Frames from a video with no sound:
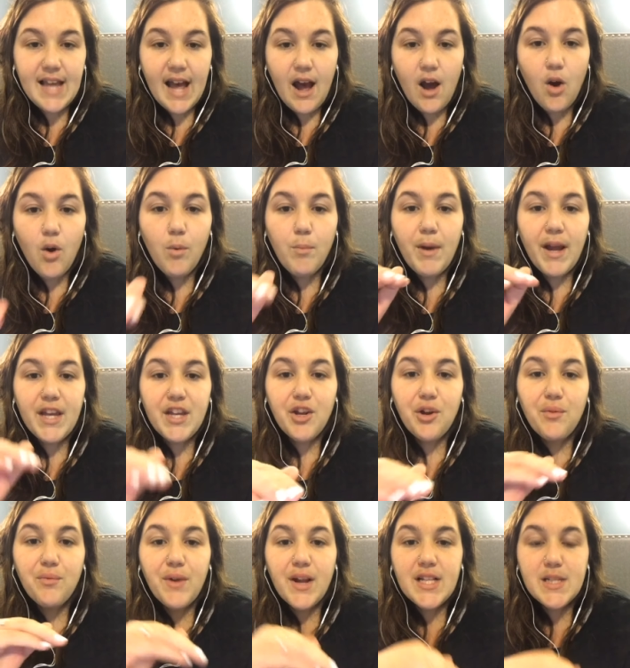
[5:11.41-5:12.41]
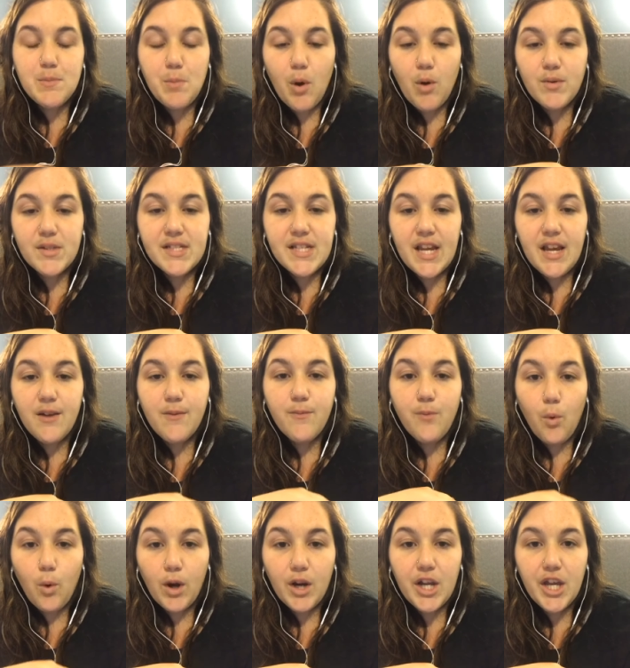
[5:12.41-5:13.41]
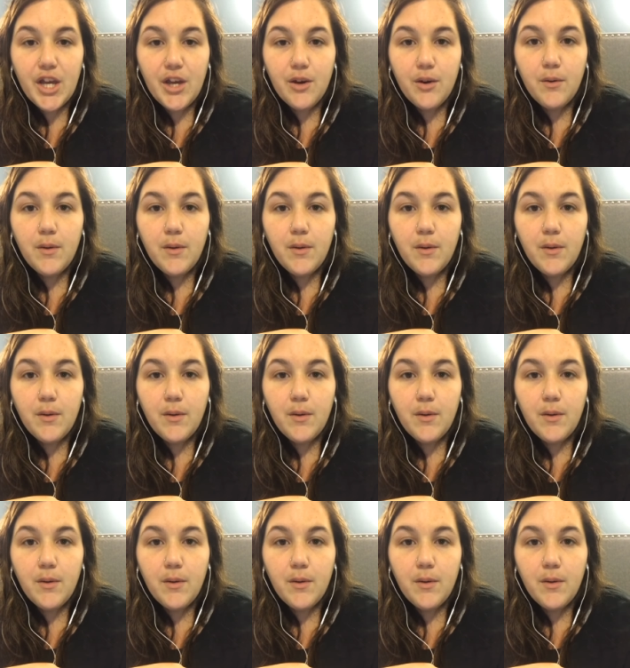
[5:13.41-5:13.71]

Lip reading: out by your friends posting for you,